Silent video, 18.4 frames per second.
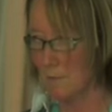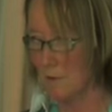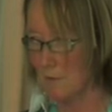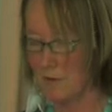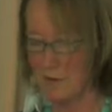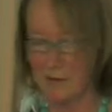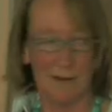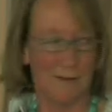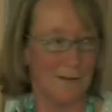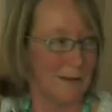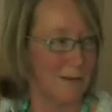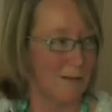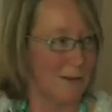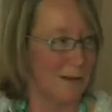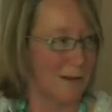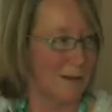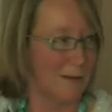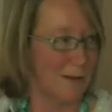If I don't,
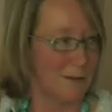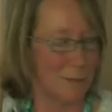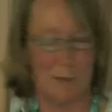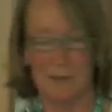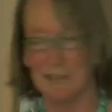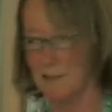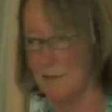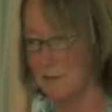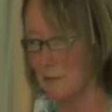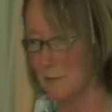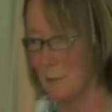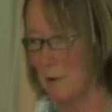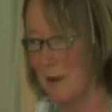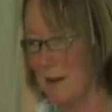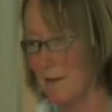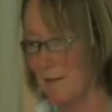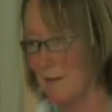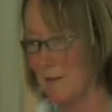you know, especially if it's
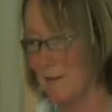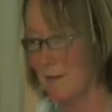wet.